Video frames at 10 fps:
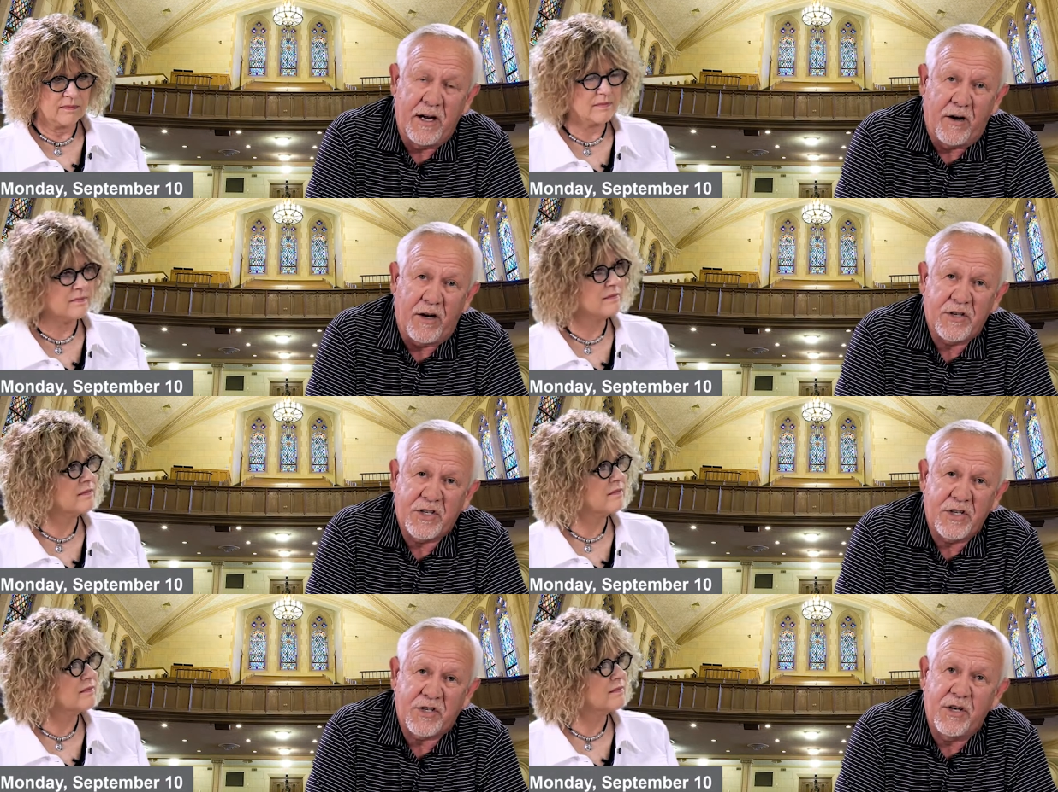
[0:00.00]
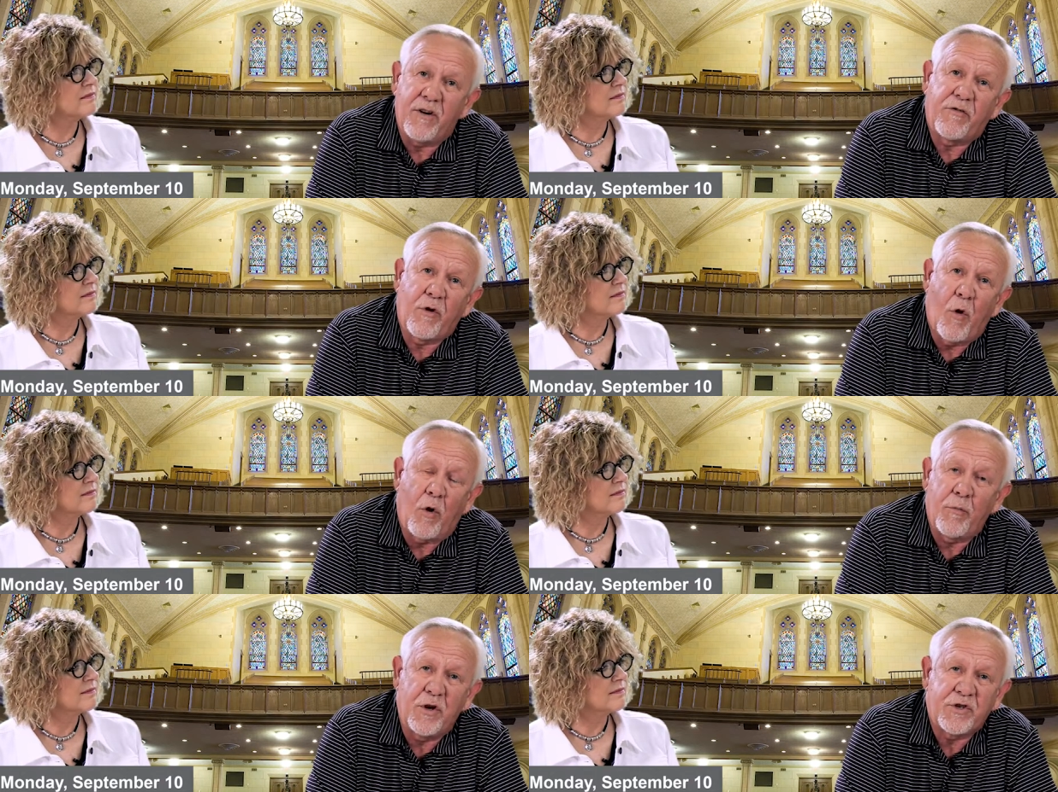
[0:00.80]
Speaker 1: and our assistant
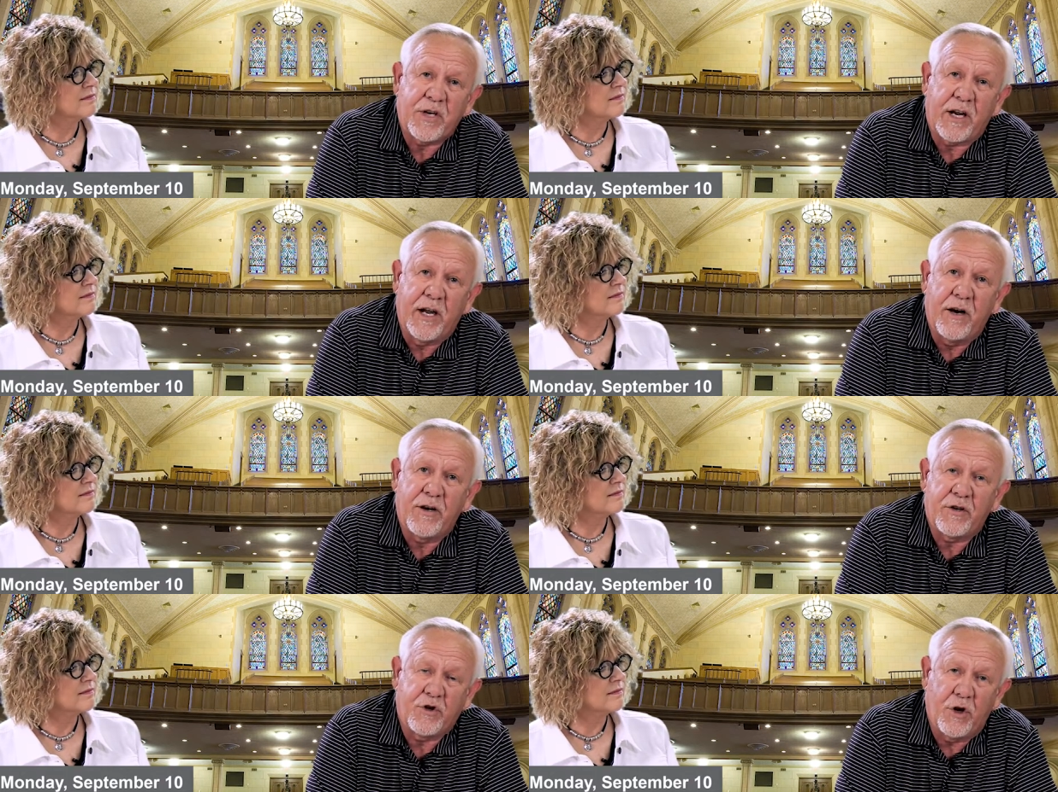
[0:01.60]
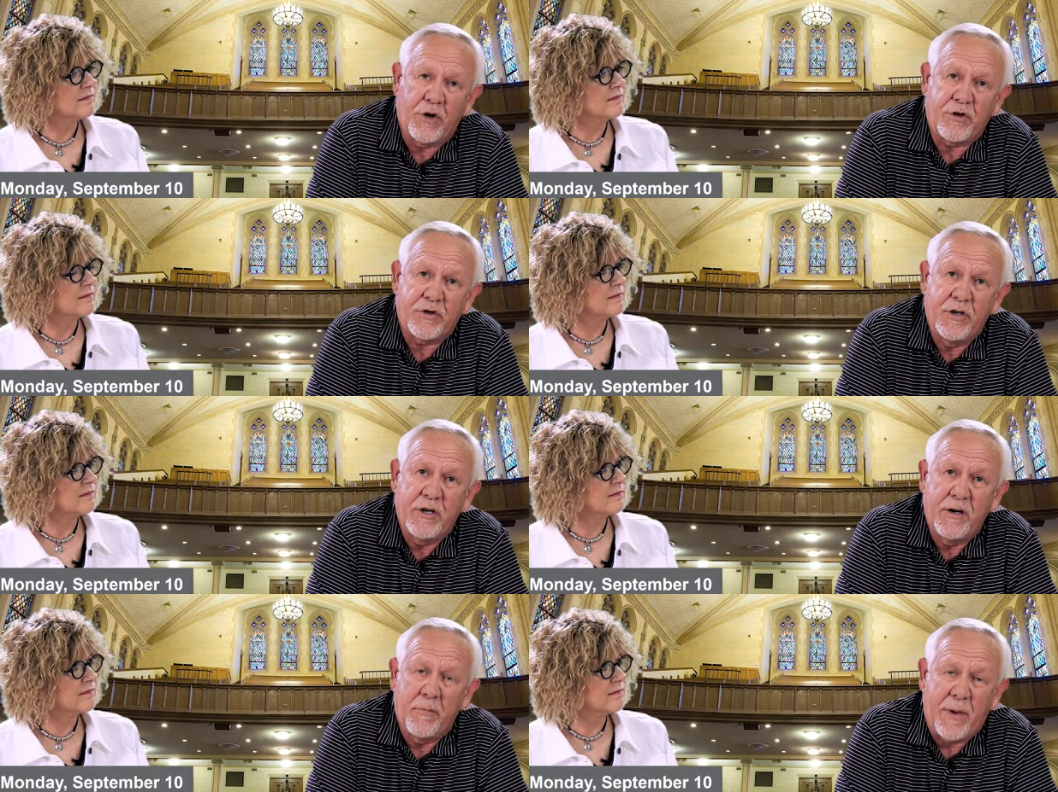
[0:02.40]
choral music here at the church,
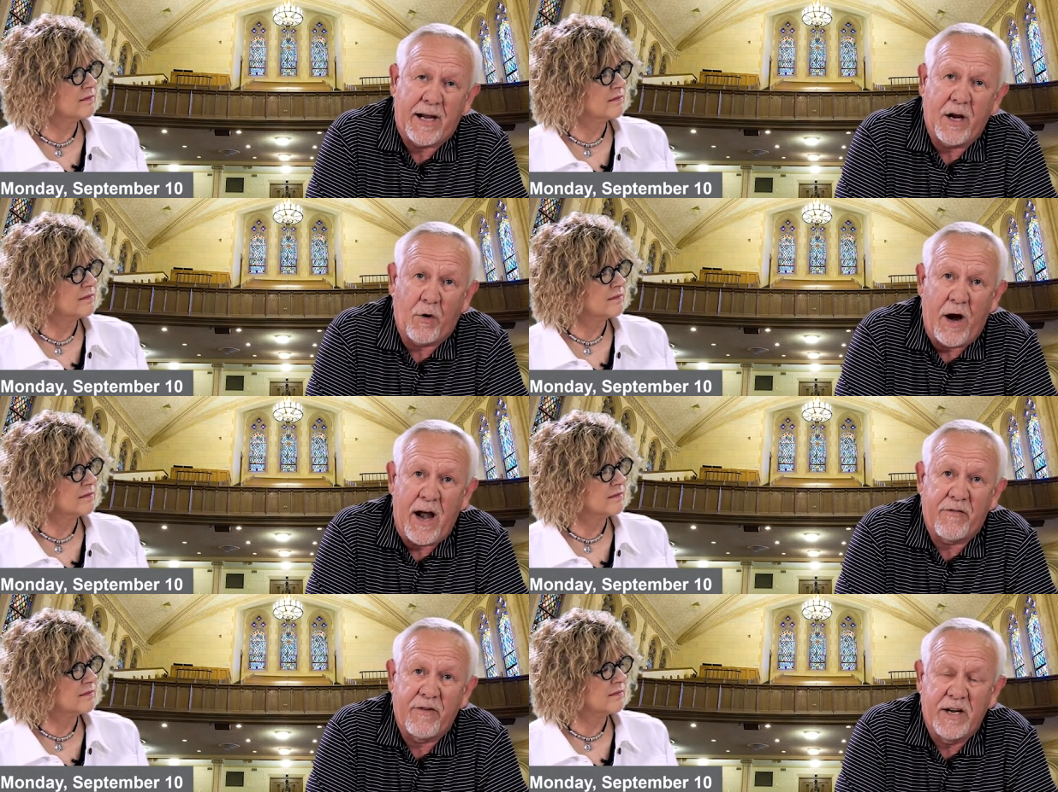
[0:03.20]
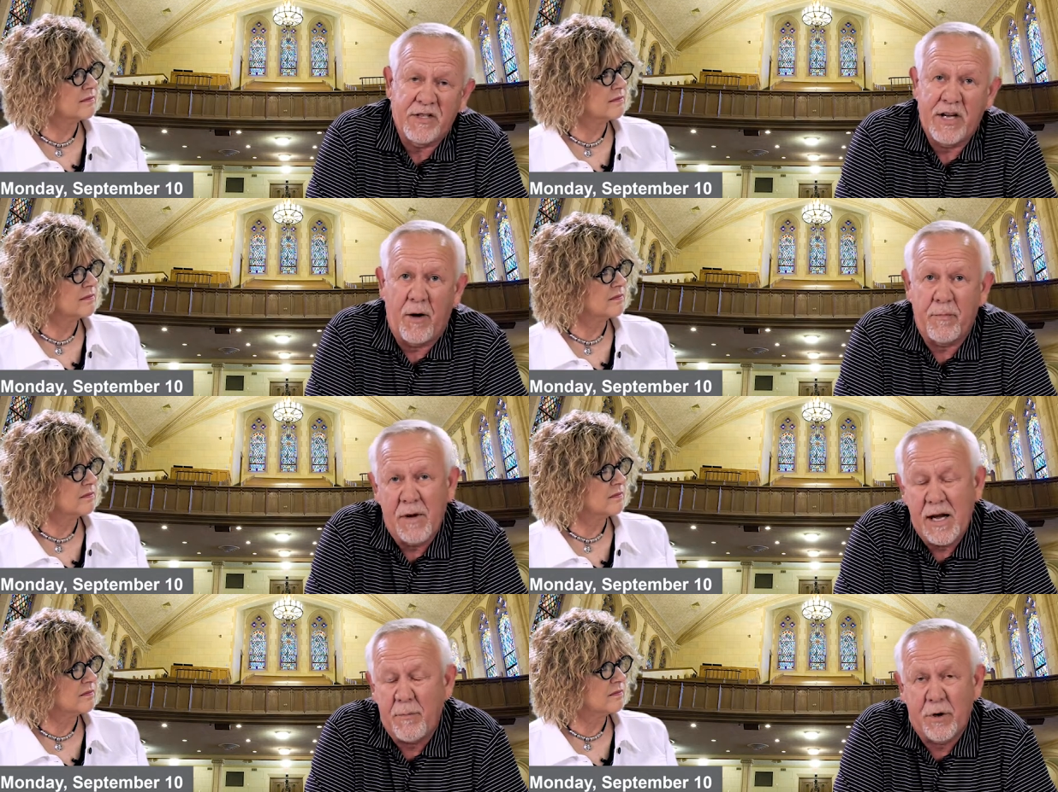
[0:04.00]
Peggy Graff, has helped
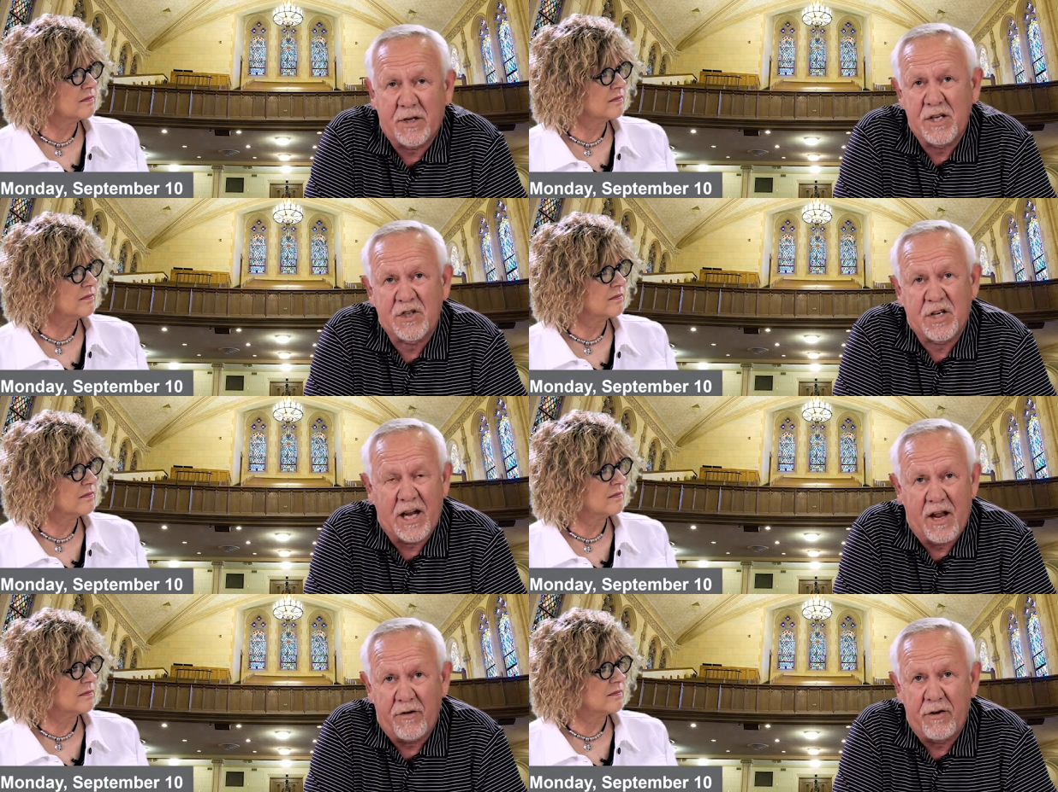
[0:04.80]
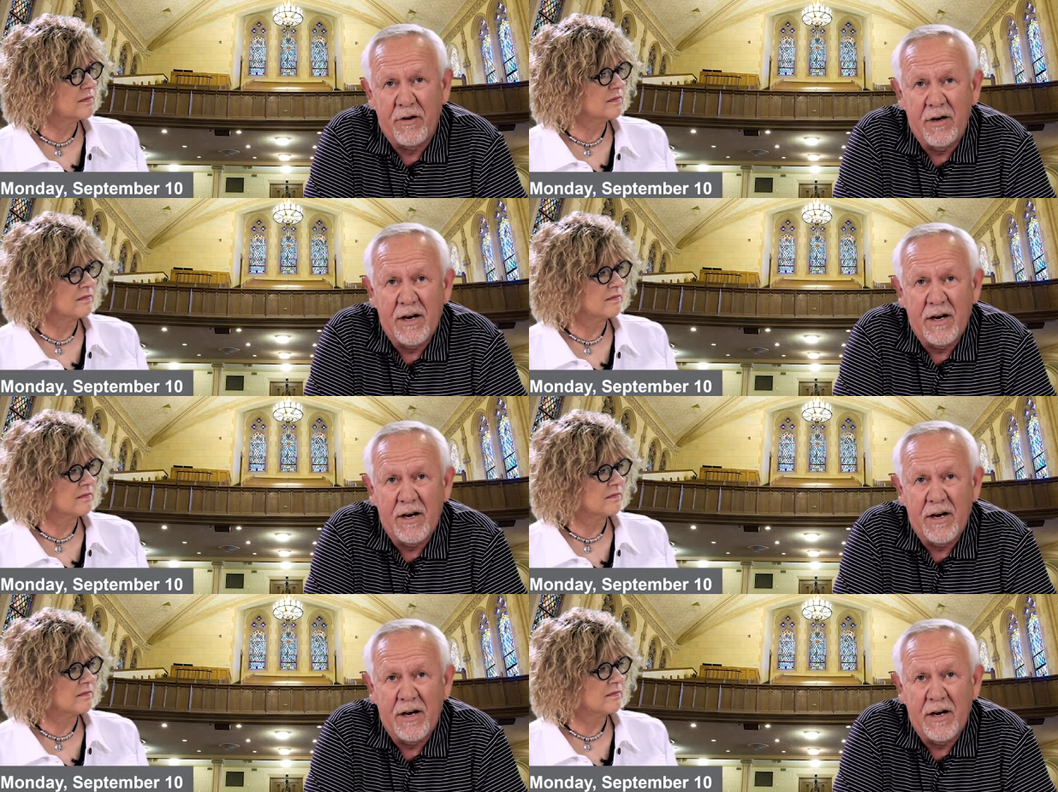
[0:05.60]
me put this together.